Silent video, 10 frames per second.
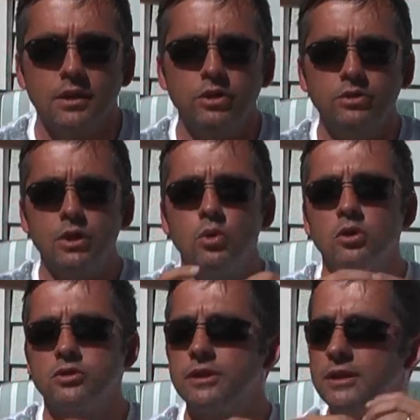They use old
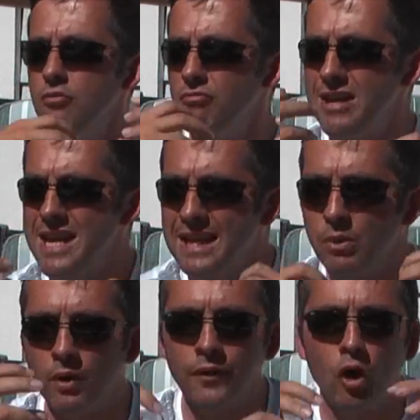hops because they don't
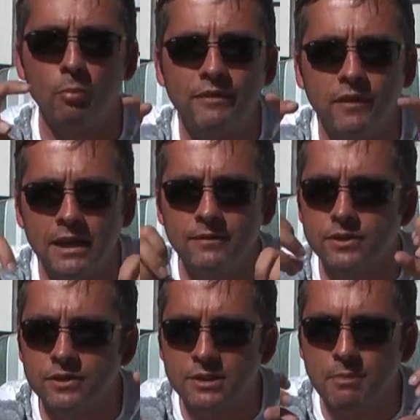really want the hoppy
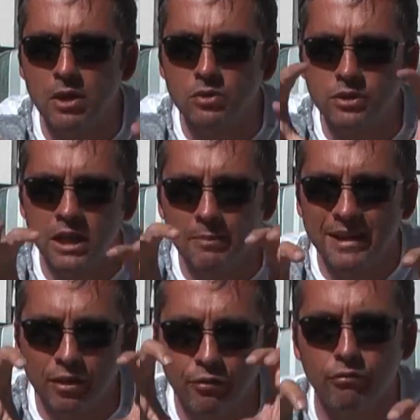flavours and smells
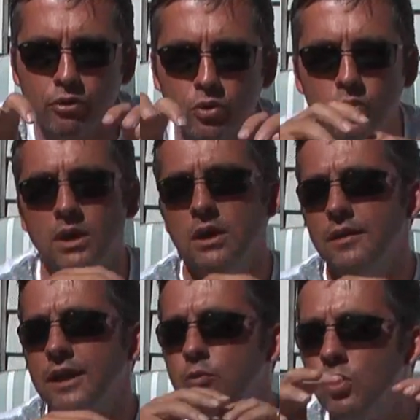coming through.
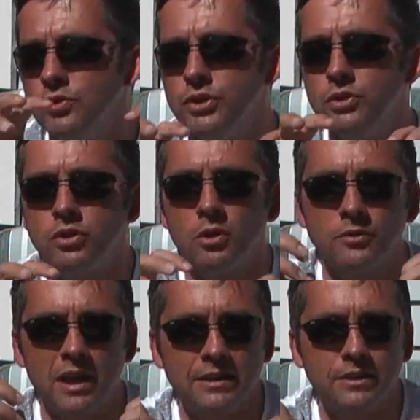They want to use
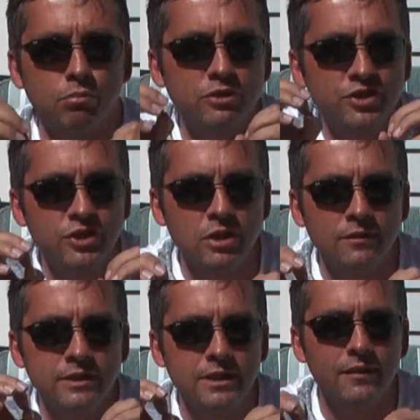hops as a
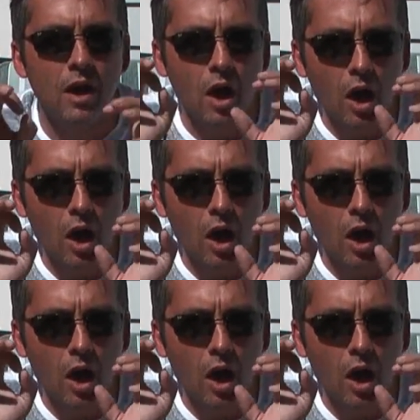preservative